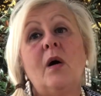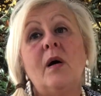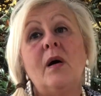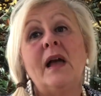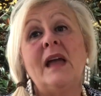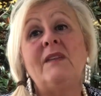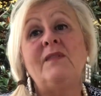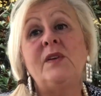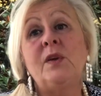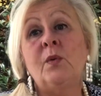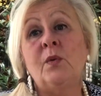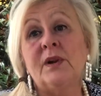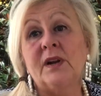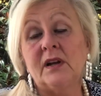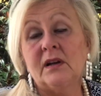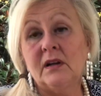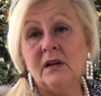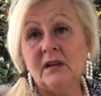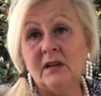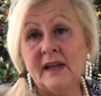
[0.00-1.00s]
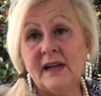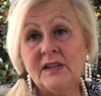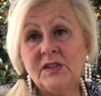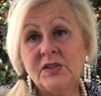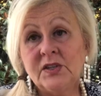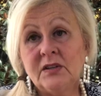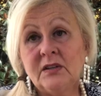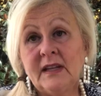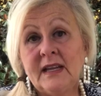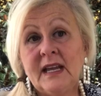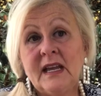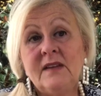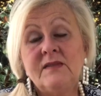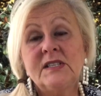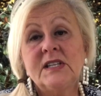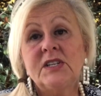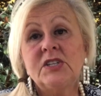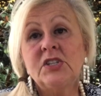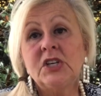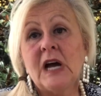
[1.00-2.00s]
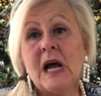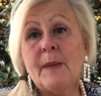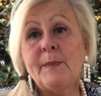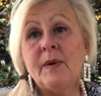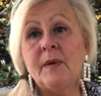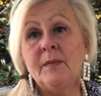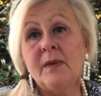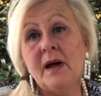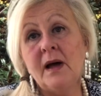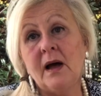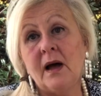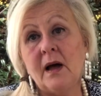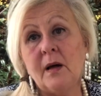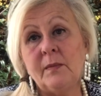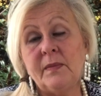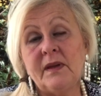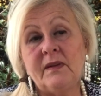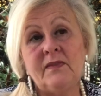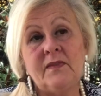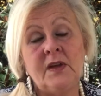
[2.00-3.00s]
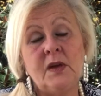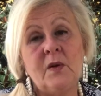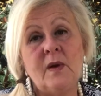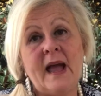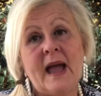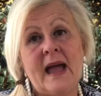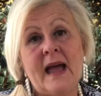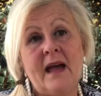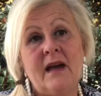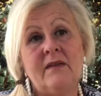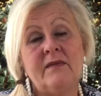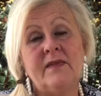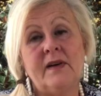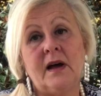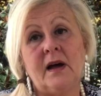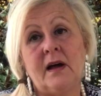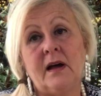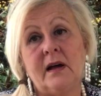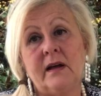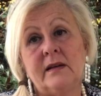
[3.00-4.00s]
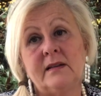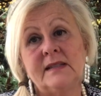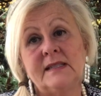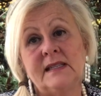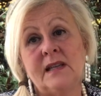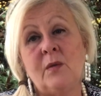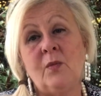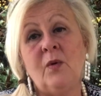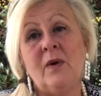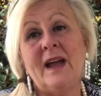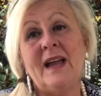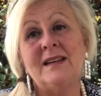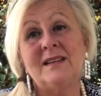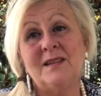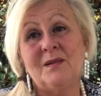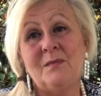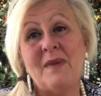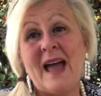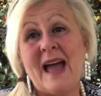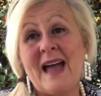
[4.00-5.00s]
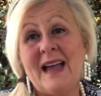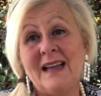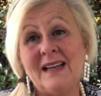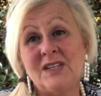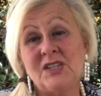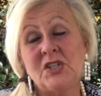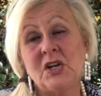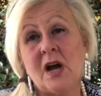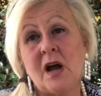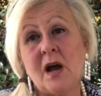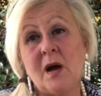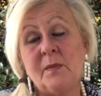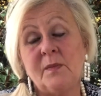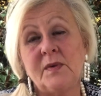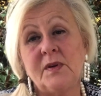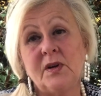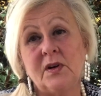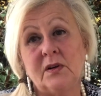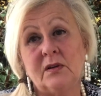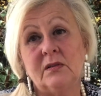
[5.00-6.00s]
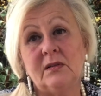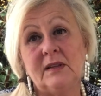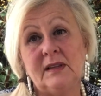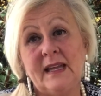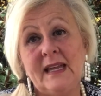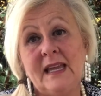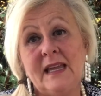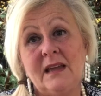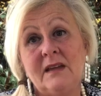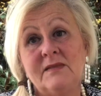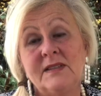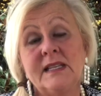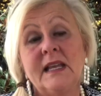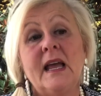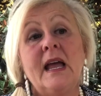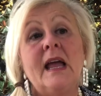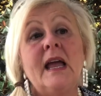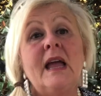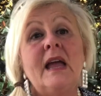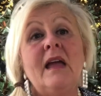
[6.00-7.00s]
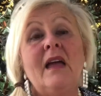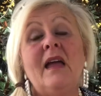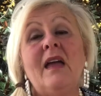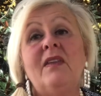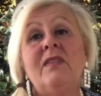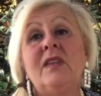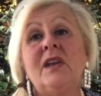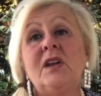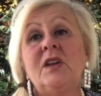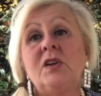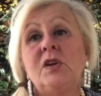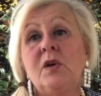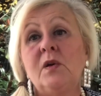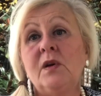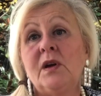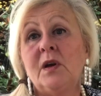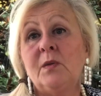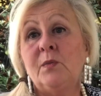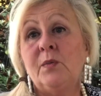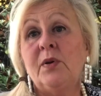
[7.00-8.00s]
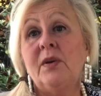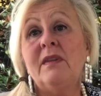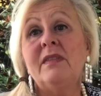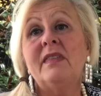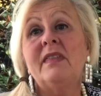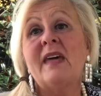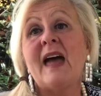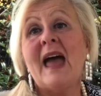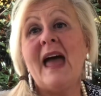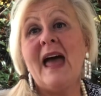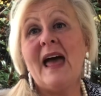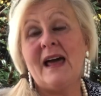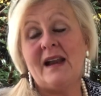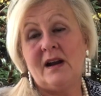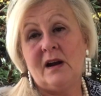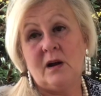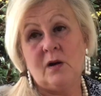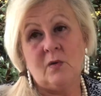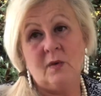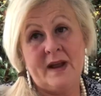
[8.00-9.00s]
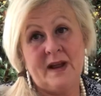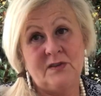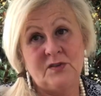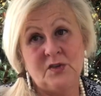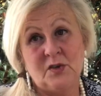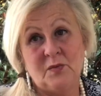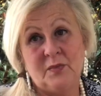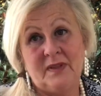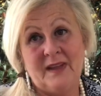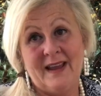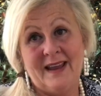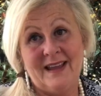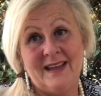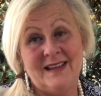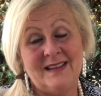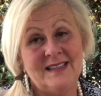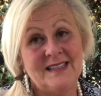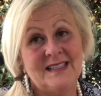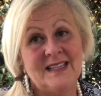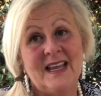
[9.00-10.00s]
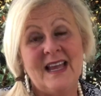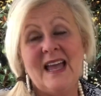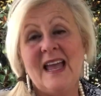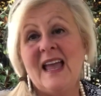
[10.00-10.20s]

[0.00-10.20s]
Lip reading: If you want to collect your leaves, chop them up. If you have some way to bag and chop your leaves, and then you can put that around your plants.